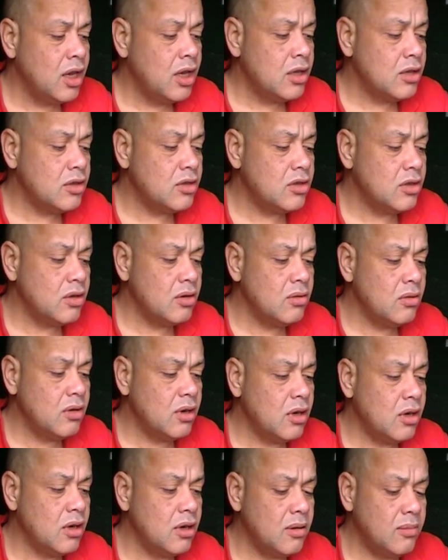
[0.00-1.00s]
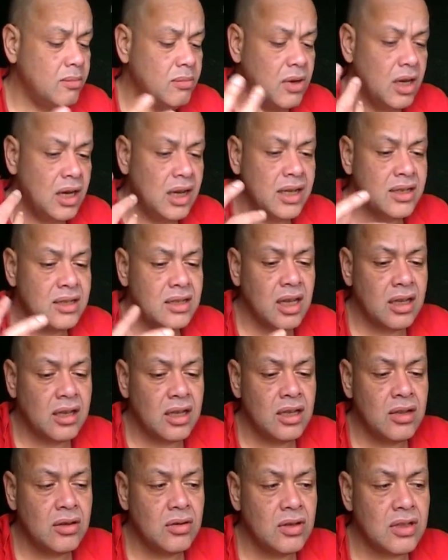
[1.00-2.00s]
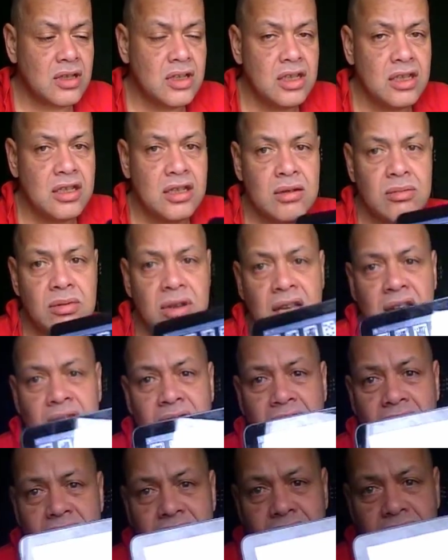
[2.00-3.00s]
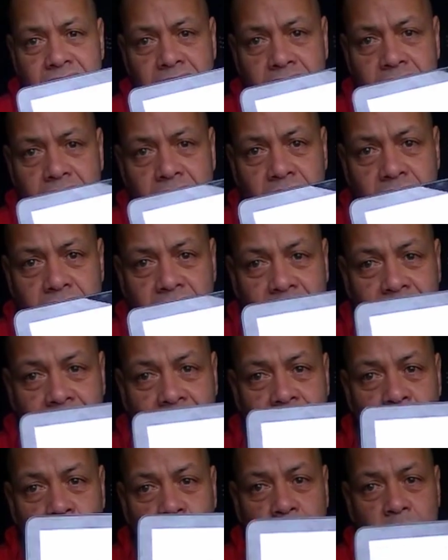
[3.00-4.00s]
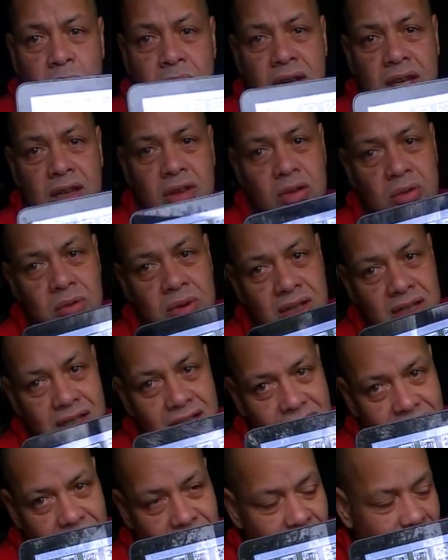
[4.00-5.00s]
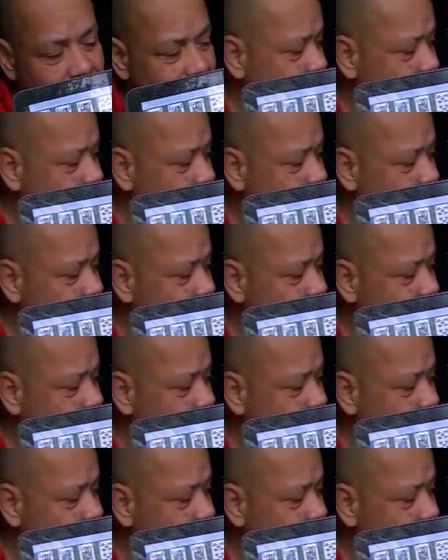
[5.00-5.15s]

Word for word: so um, let's get into the system and let's take a look at what we can do with this